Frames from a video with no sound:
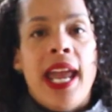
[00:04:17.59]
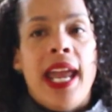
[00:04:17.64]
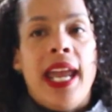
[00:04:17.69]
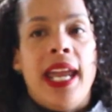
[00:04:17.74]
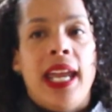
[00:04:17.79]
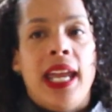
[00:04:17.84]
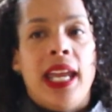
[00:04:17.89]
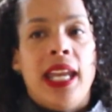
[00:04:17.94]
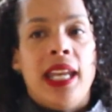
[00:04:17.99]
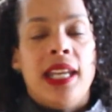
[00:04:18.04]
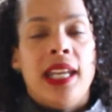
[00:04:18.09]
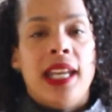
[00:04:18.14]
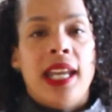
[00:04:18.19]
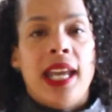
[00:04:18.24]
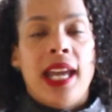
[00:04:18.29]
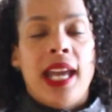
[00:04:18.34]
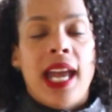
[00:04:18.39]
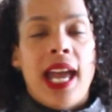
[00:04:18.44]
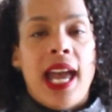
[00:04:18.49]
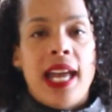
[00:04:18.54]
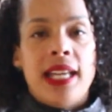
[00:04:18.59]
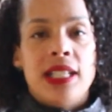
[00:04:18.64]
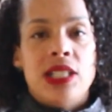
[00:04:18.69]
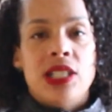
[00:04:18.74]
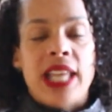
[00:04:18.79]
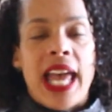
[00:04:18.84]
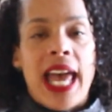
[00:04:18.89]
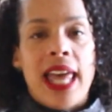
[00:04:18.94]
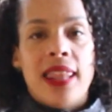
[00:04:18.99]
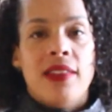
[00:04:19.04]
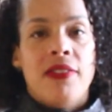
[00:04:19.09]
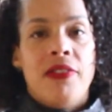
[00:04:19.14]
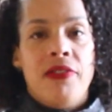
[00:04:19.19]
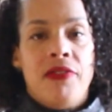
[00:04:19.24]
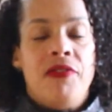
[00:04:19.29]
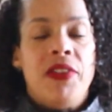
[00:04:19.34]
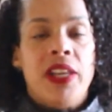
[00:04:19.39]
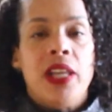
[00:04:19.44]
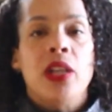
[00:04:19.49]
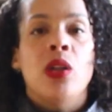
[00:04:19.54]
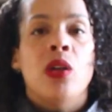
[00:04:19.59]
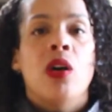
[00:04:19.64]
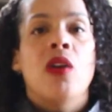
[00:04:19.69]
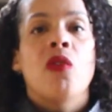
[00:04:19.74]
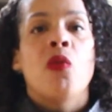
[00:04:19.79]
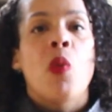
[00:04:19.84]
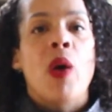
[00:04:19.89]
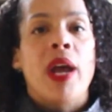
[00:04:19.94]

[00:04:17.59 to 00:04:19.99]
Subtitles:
and it just had the feel of